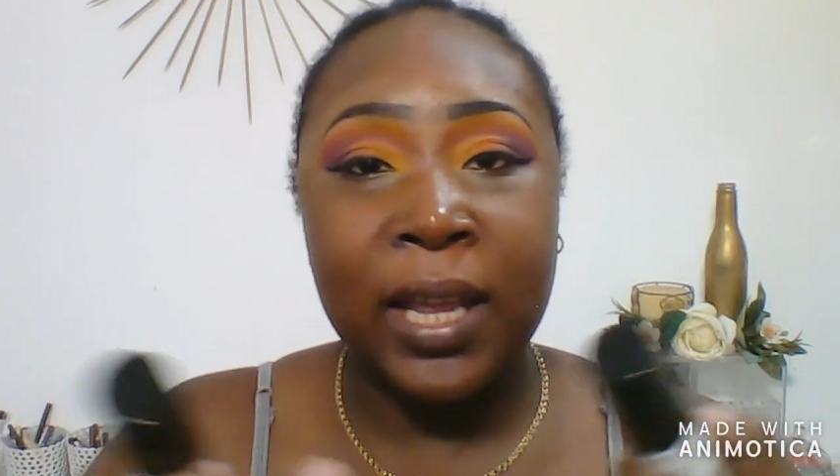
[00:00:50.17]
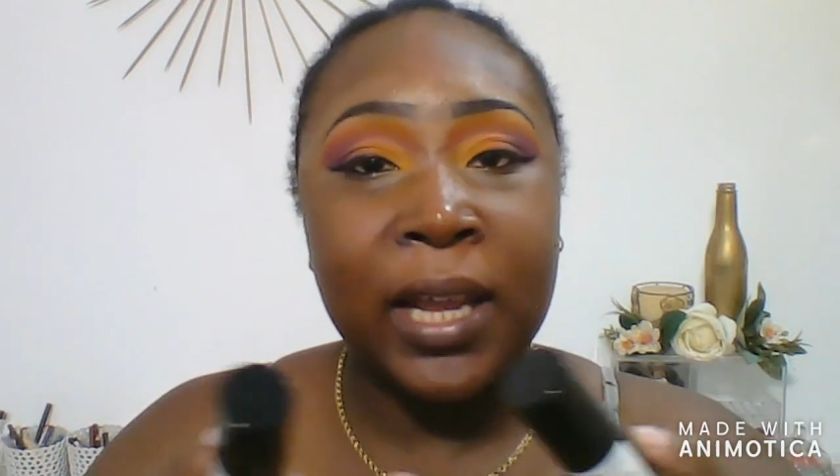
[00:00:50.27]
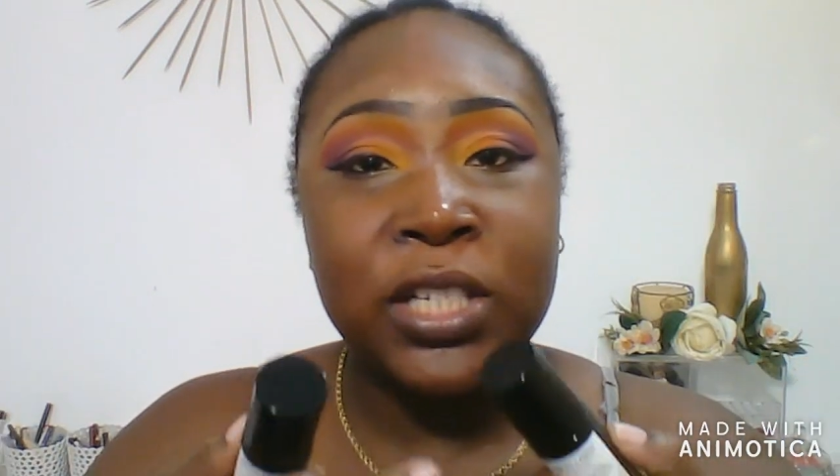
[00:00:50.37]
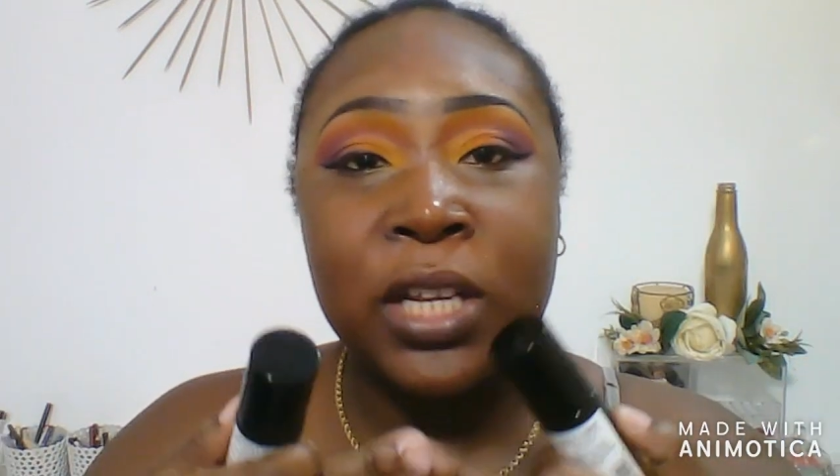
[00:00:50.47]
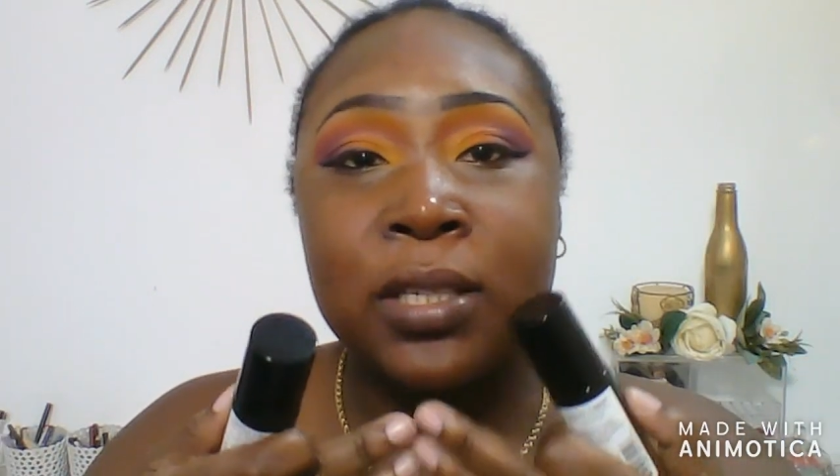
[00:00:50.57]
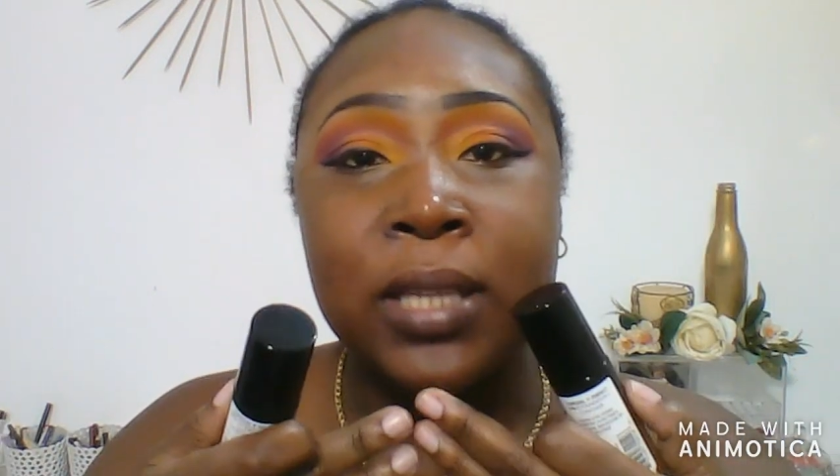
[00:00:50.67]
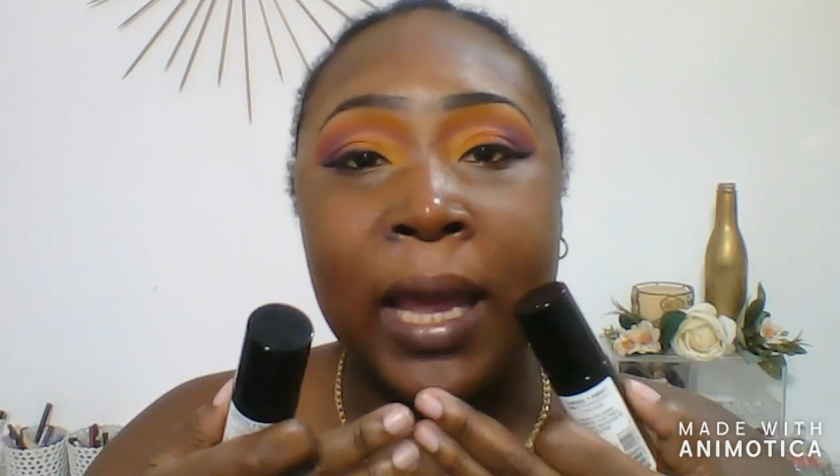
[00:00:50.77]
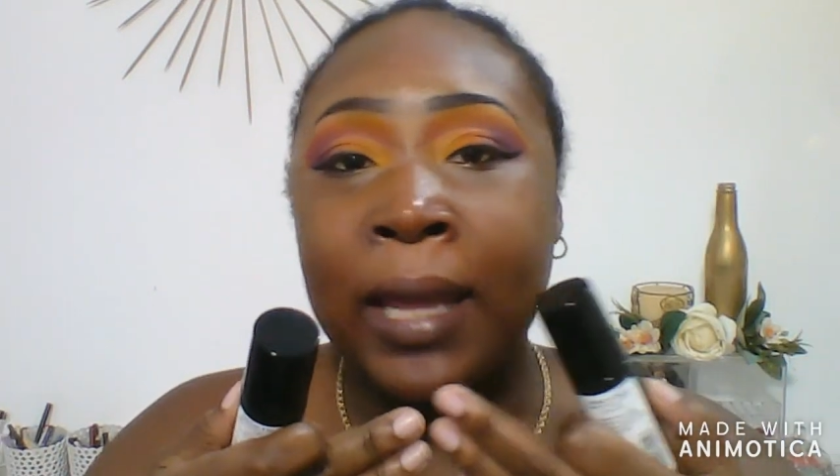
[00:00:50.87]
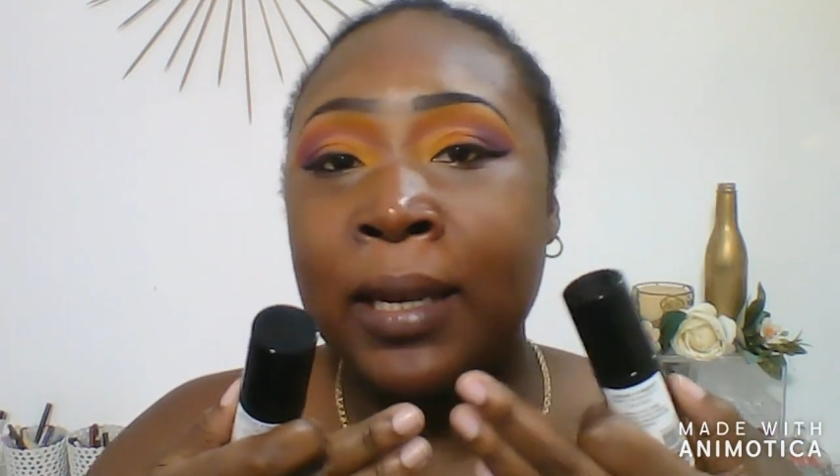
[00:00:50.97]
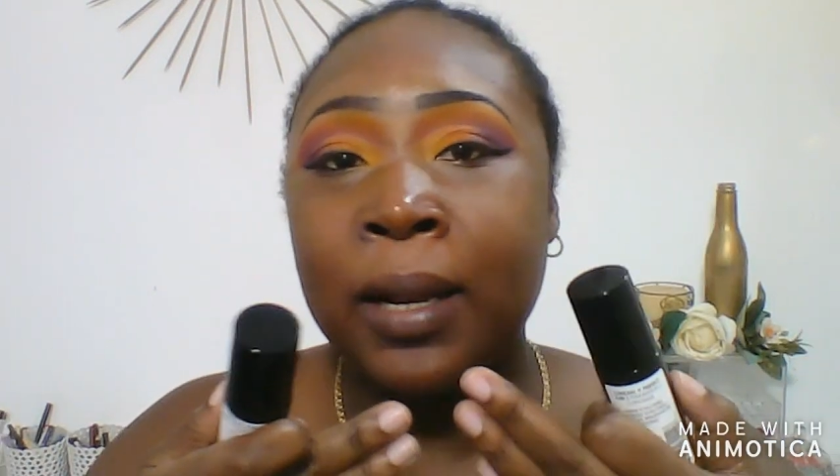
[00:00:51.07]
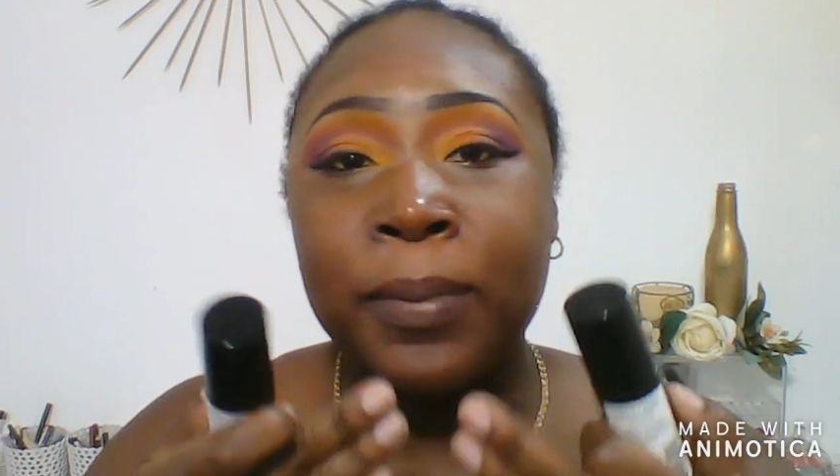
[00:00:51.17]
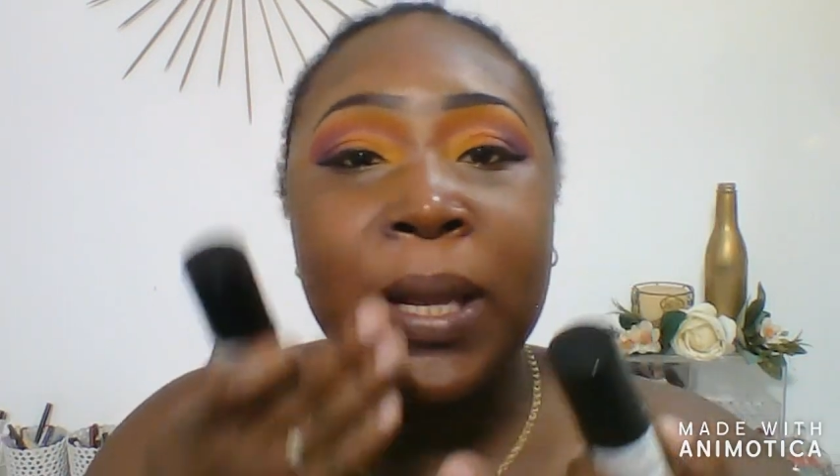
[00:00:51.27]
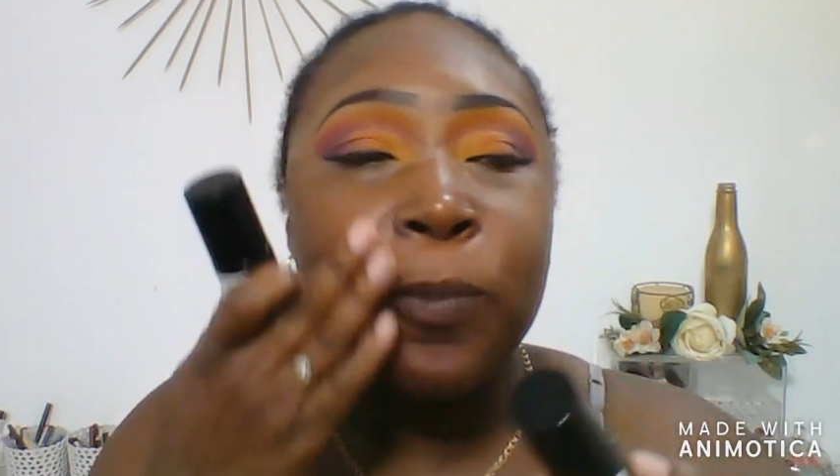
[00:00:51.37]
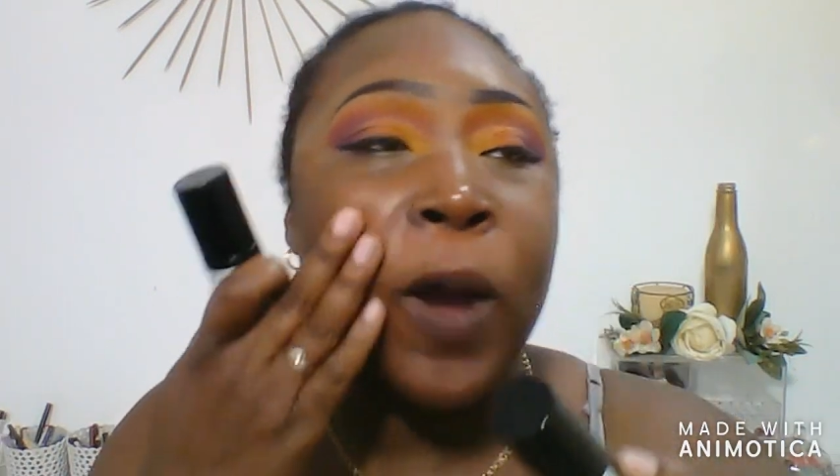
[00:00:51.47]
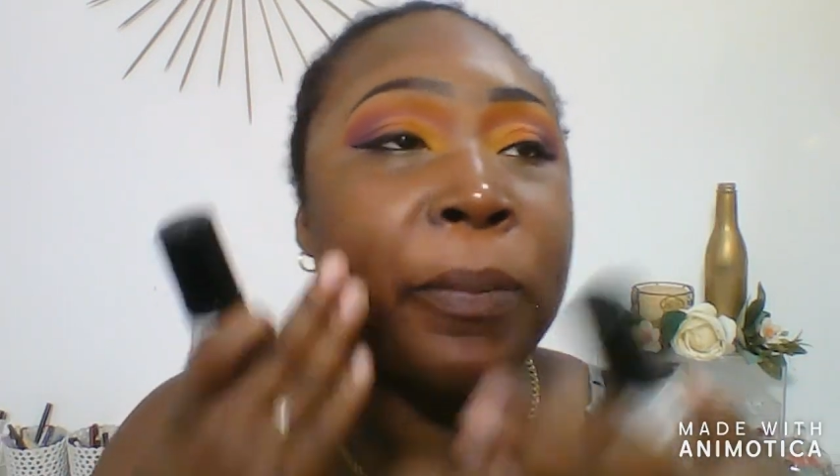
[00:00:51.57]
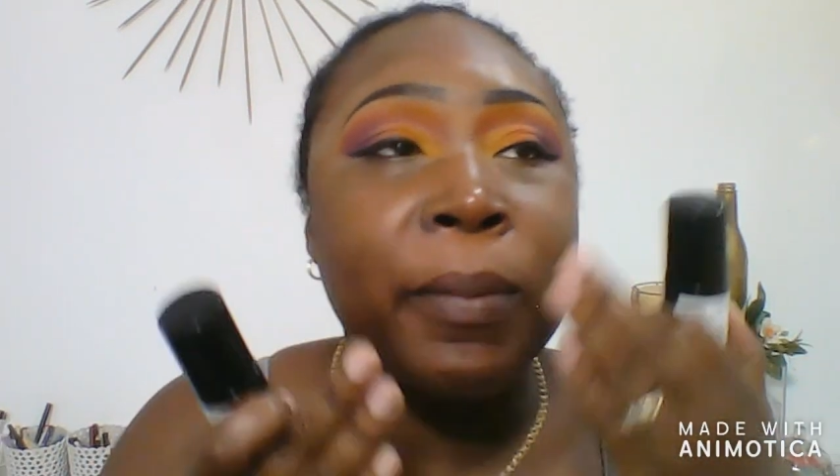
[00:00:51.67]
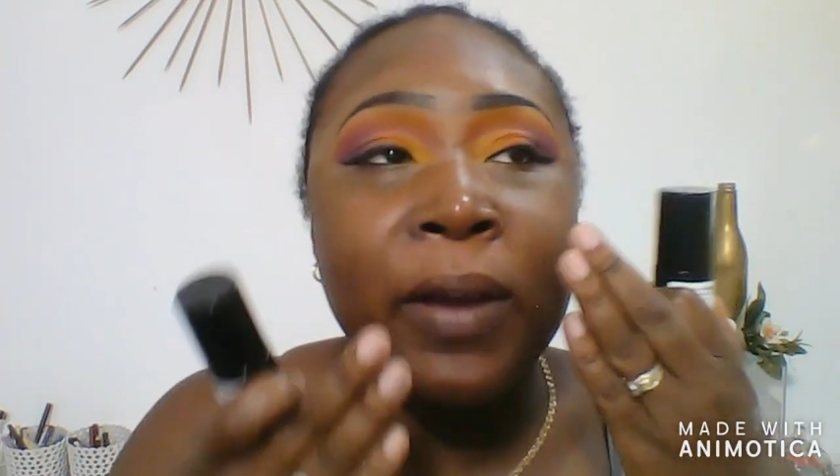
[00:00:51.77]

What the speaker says: and I just ended up keep wiping